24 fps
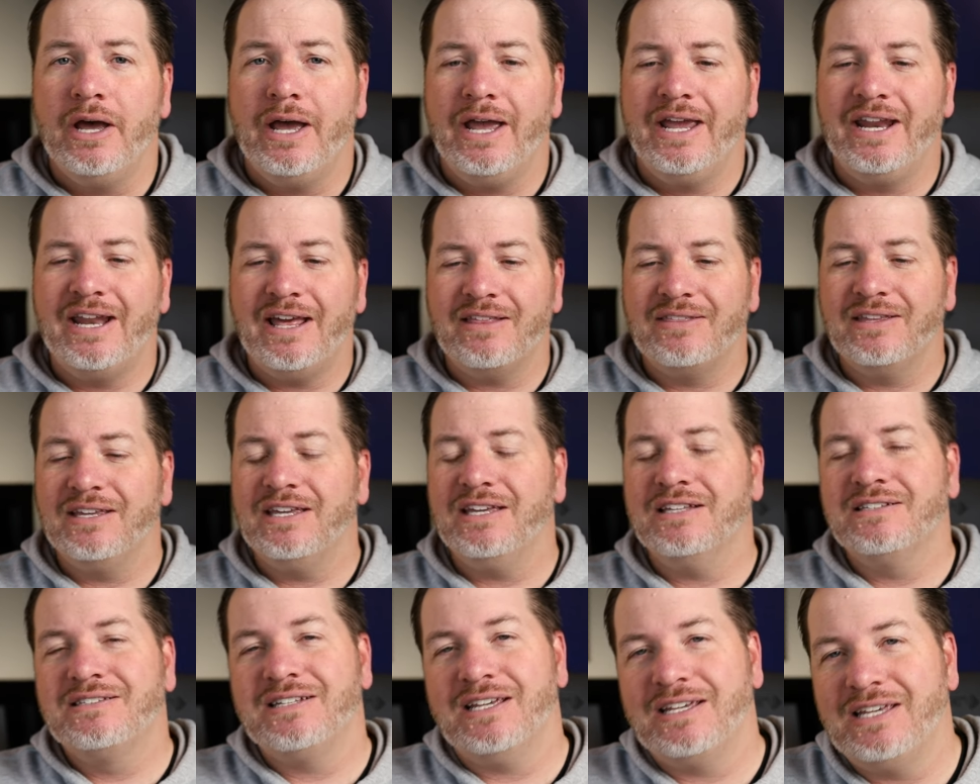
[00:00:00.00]
And I think
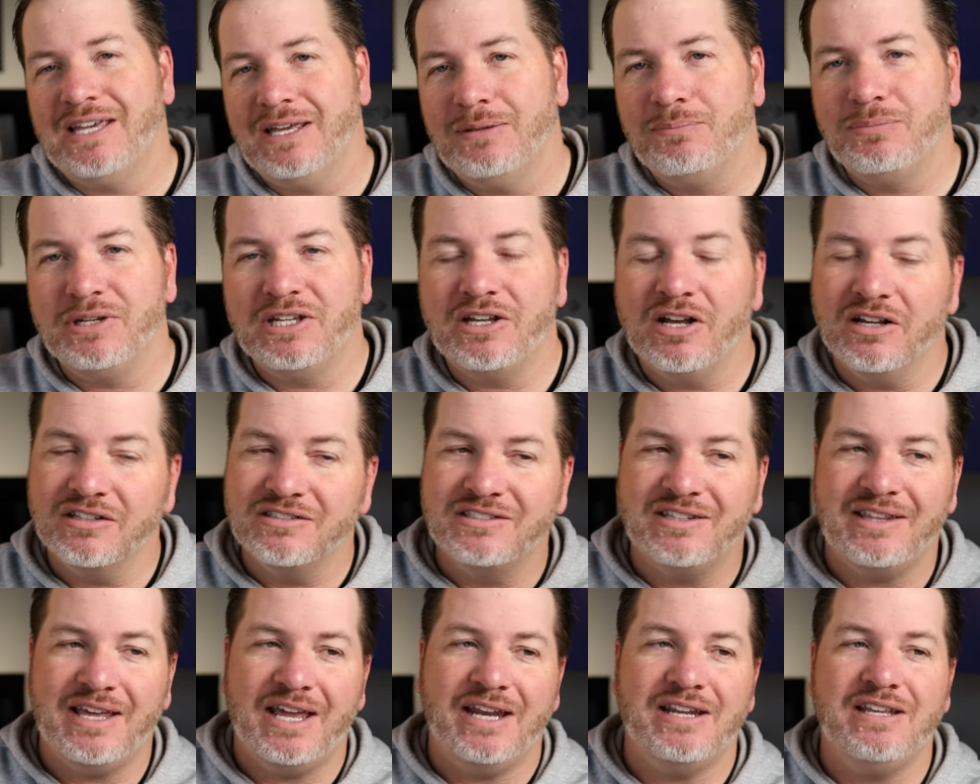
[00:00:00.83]
it's again
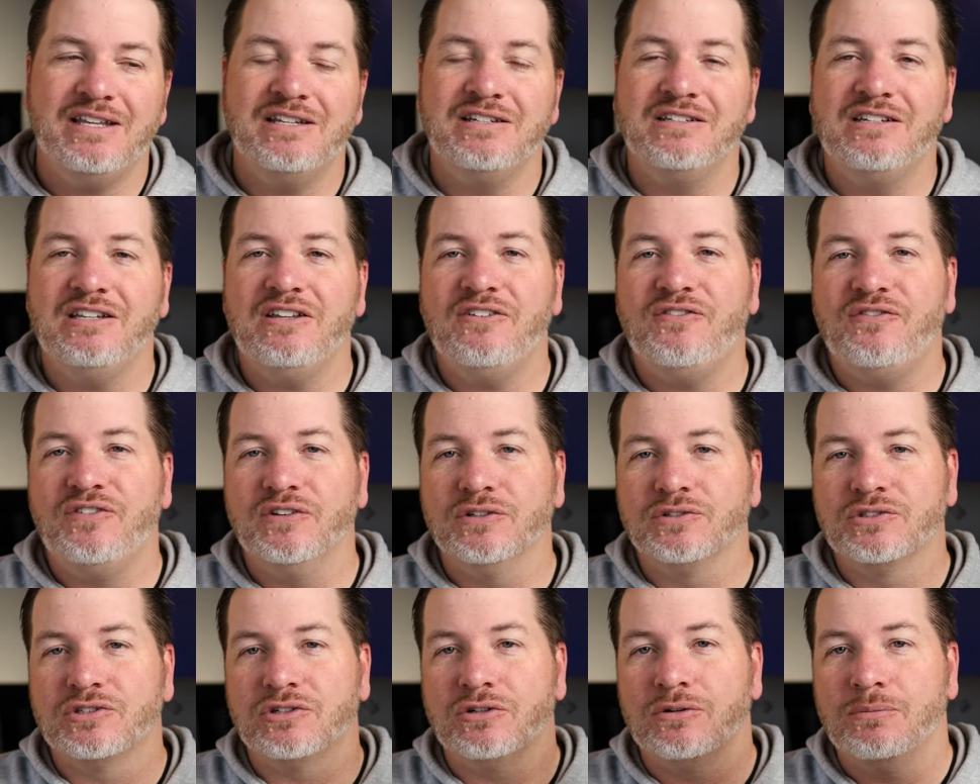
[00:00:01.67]
because of that ND
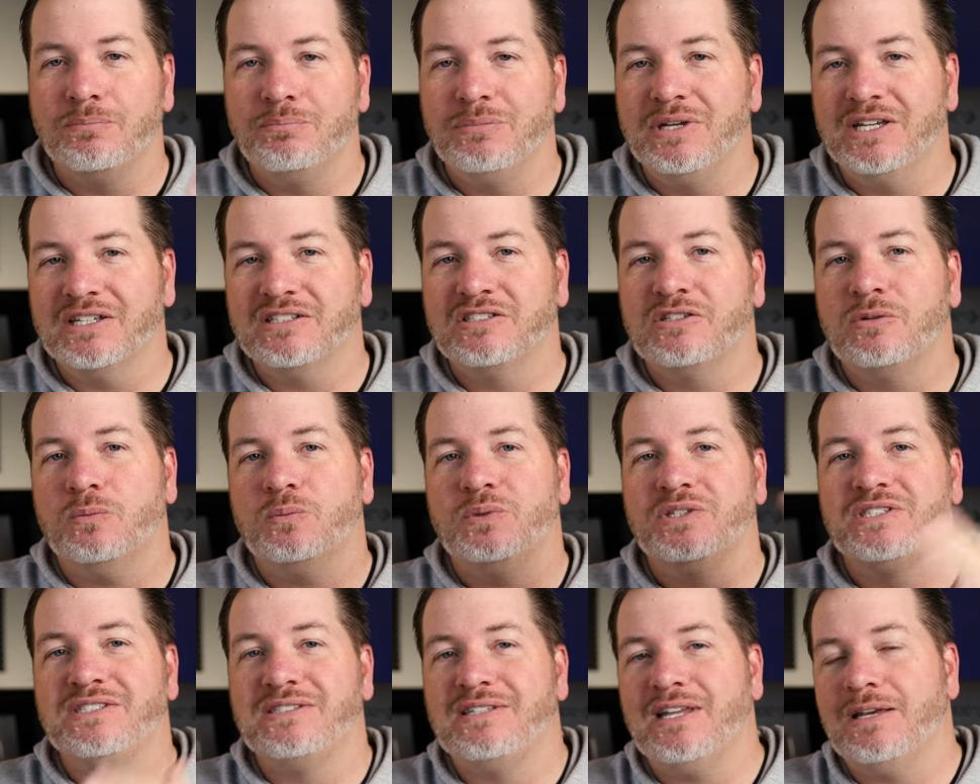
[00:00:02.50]
filter mixed
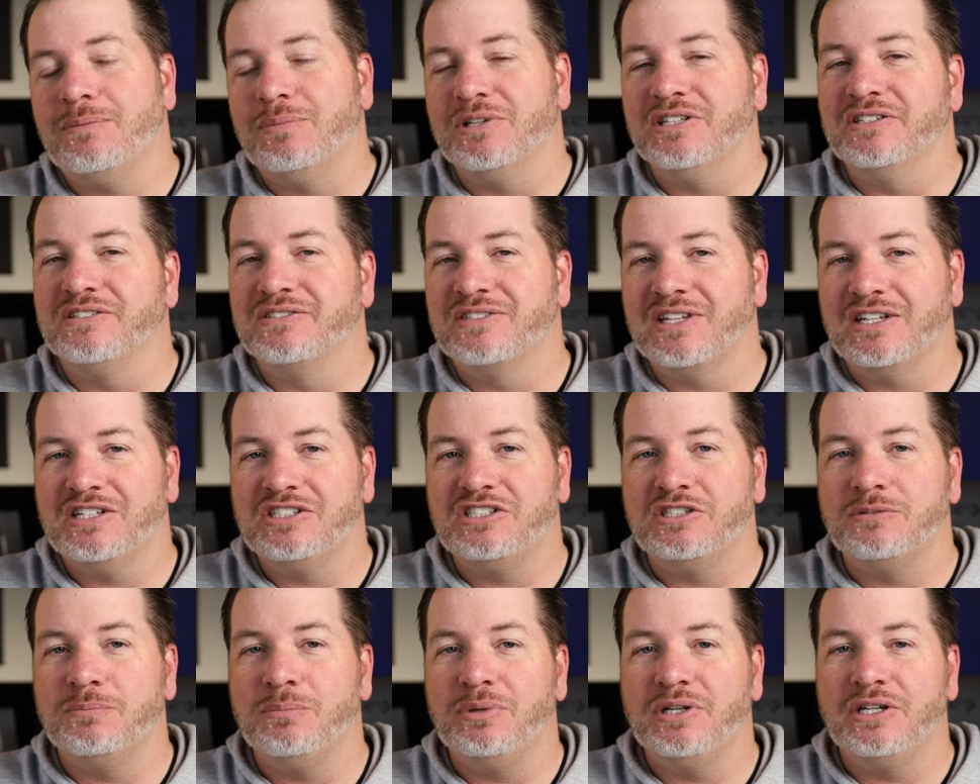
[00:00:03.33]
with
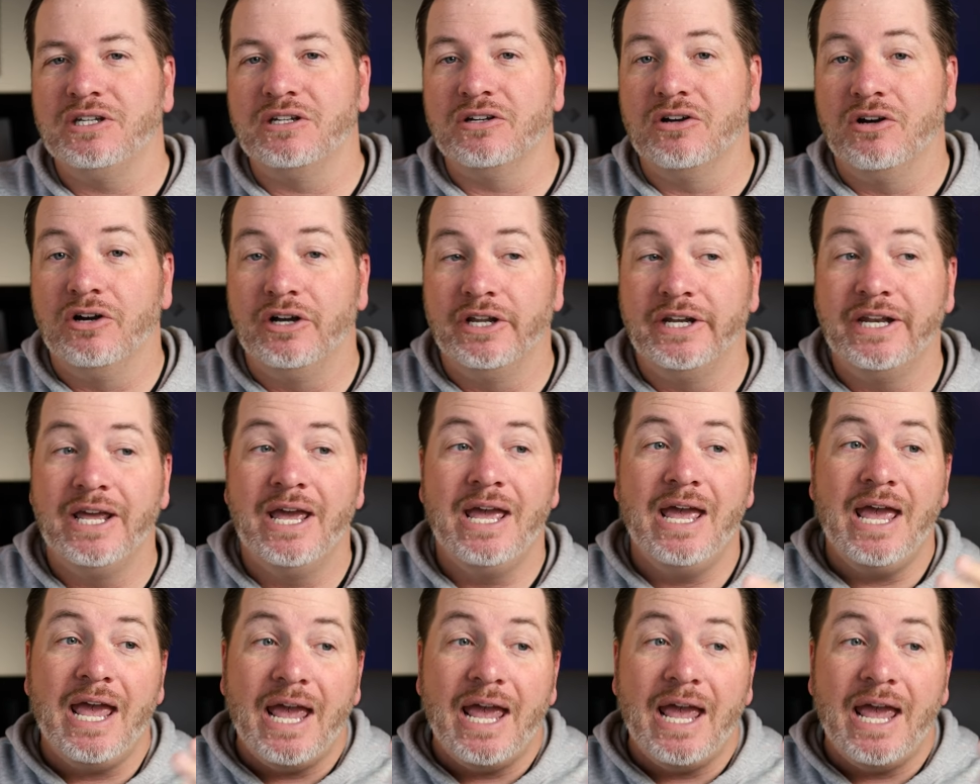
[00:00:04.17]
stabilization being on.